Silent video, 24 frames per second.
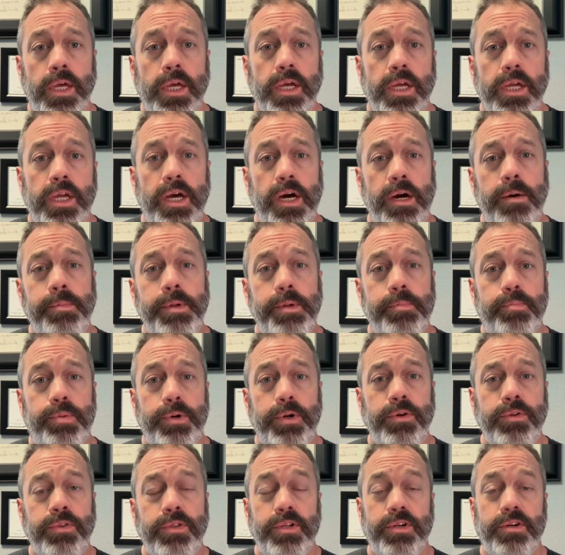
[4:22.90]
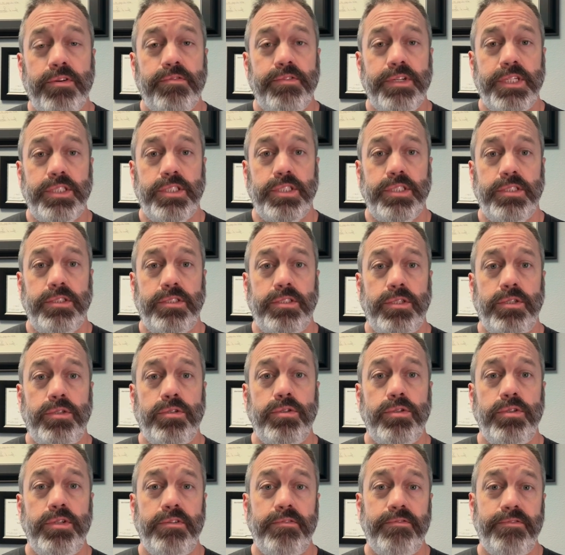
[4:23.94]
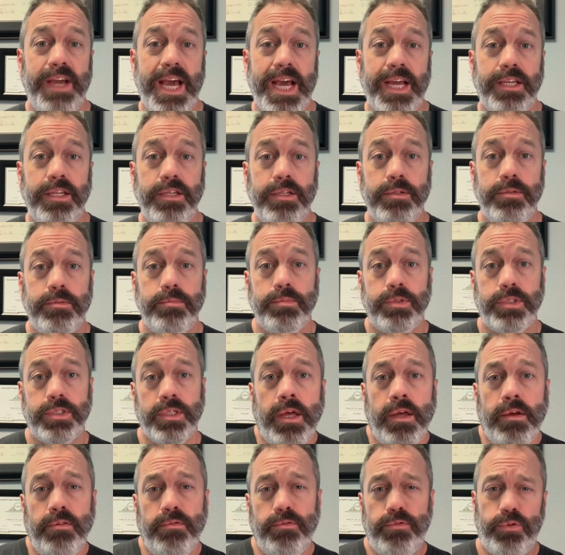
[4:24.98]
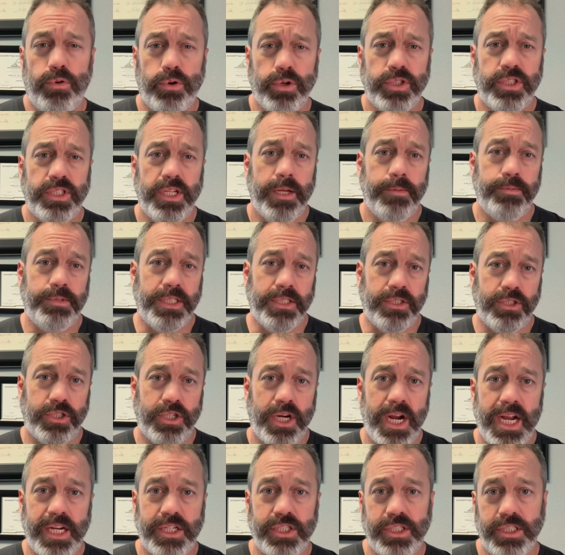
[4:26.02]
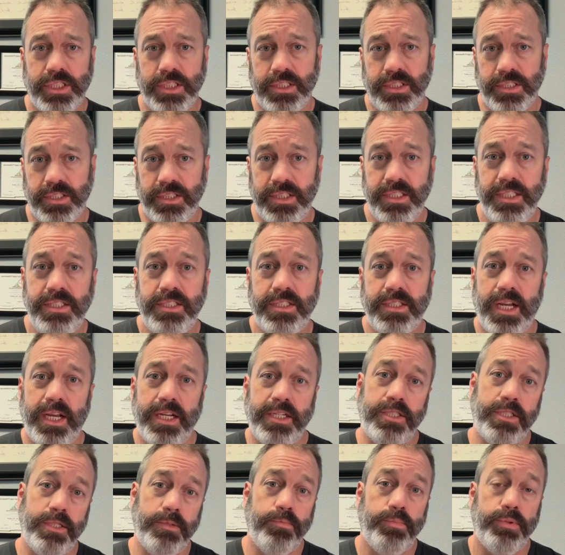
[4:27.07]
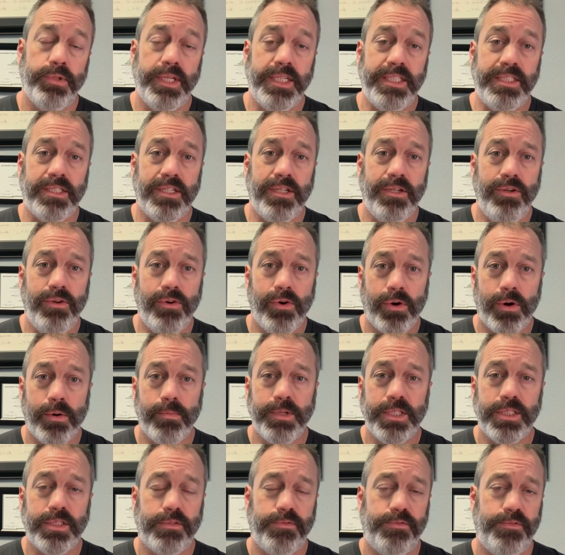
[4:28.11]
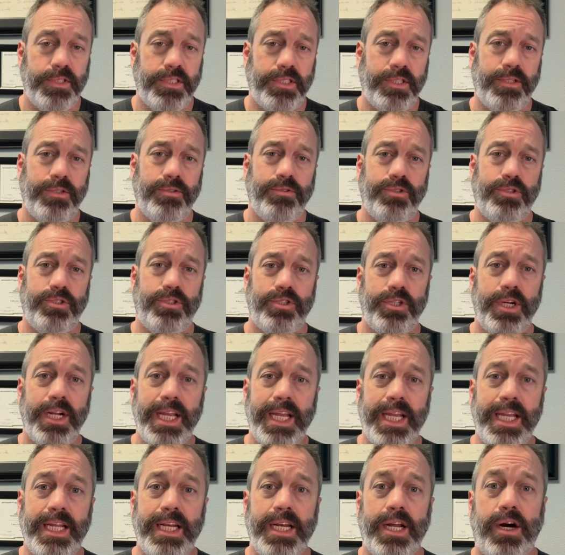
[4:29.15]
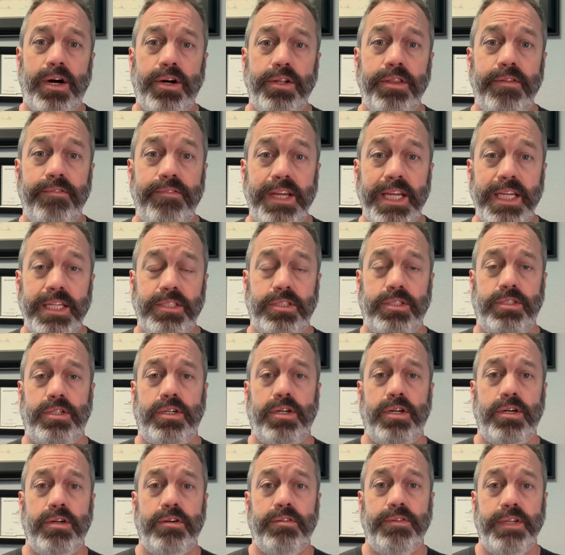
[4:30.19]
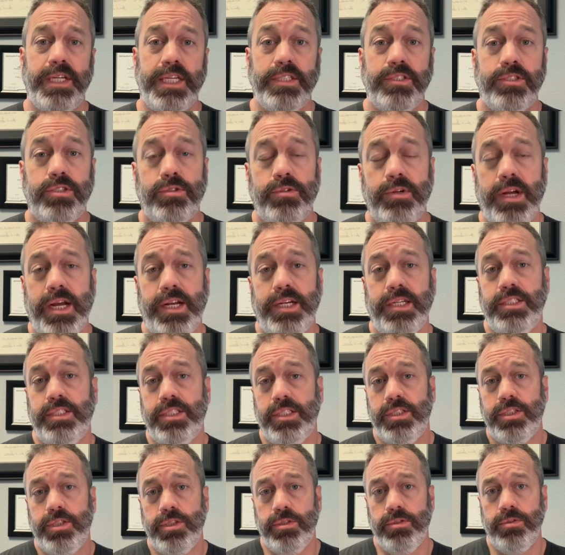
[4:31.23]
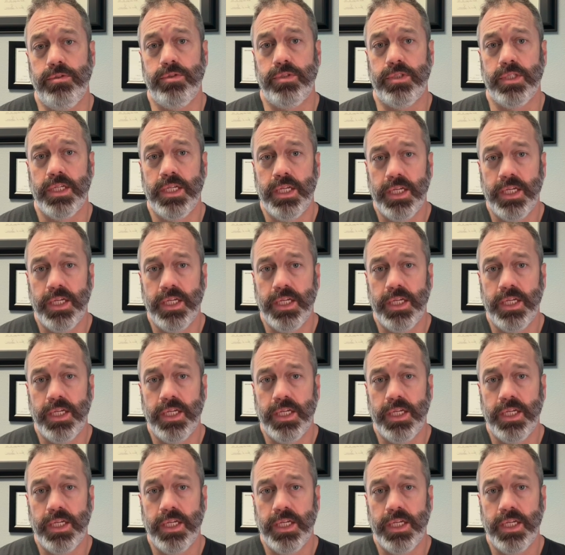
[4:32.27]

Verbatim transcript: Common birth interventions, including vacuums, forceps, extractions, and C section, place enormous physical strain on the vagus nerve and surrounding tissues.